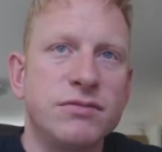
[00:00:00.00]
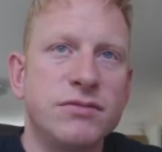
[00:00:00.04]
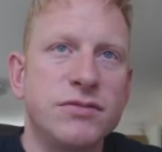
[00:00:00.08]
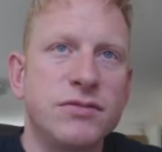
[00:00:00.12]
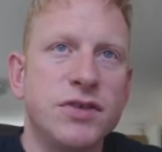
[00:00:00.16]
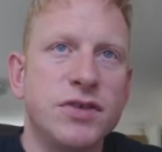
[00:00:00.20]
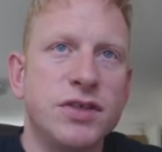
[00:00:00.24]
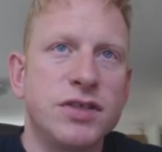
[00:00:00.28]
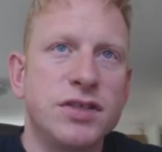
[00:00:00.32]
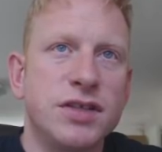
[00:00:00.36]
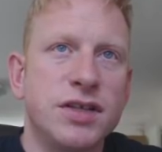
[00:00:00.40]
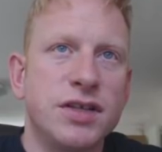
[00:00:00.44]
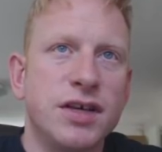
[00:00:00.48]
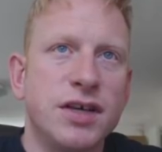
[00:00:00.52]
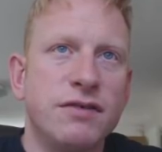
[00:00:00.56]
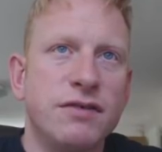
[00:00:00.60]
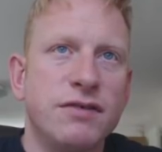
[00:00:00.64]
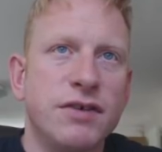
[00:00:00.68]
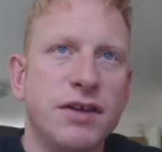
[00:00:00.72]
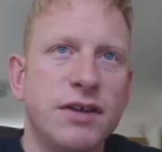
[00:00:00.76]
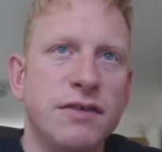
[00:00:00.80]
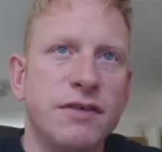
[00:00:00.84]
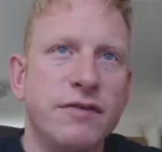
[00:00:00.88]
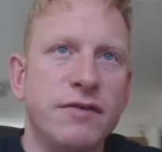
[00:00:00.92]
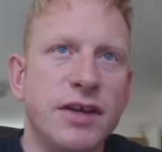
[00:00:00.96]
just to get
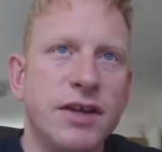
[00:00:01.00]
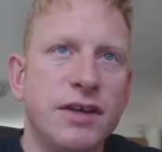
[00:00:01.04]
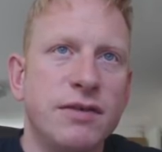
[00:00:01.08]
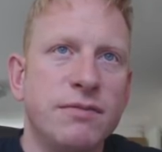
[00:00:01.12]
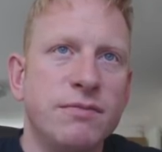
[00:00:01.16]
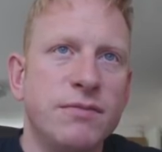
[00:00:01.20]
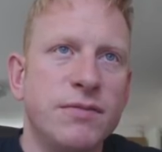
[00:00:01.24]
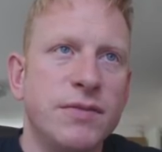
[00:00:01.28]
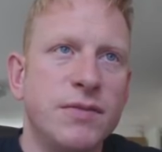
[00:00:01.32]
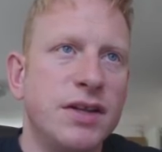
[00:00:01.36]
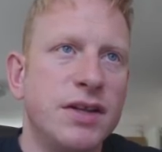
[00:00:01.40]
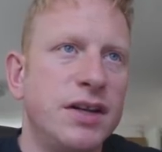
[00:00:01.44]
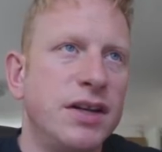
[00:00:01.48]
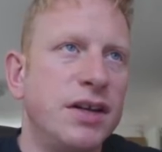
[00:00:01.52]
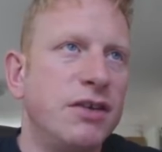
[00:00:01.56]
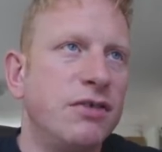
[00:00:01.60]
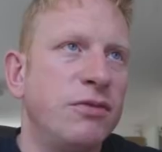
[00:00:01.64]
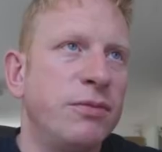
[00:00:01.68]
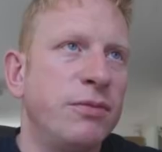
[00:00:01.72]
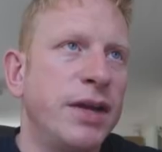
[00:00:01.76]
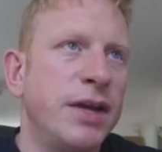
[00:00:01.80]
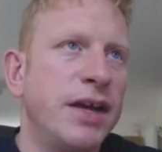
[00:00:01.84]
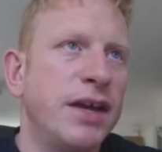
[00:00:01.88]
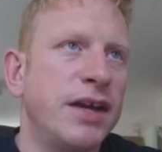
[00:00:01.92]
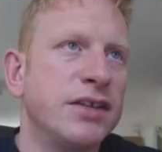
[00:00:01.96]
rid of it. A little
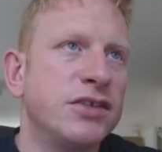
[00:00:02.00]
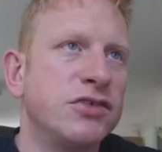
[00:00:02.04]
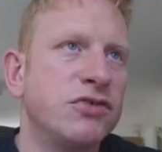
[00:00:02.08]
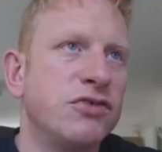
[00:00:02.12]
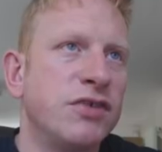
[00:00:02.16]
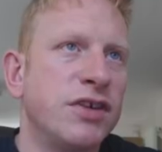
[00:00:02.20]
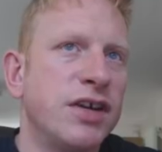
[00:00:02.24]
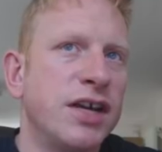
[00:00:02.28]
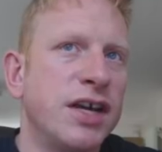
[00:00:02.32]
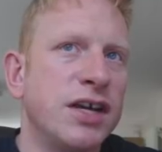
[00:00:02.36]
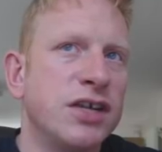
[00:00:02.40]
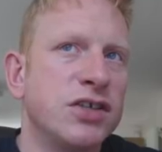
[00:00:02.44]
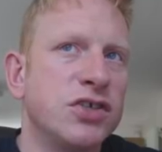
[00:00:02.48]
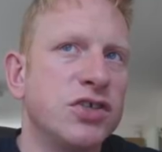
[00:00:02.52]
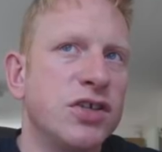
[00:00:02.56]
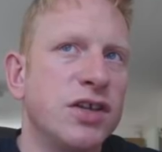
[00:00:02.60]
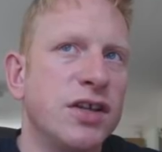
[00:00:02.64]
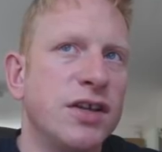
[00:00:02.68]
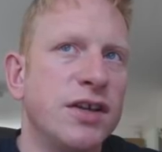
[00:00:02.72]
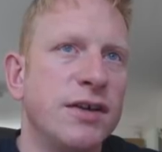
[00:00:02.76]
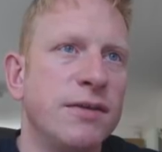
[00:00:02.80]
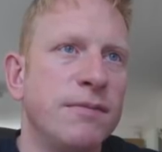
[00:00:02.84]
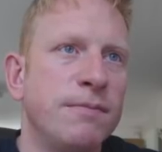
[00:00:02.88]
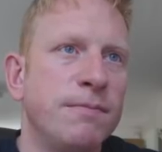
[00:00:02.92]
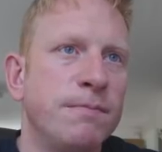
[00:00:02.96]
bit extra cash there.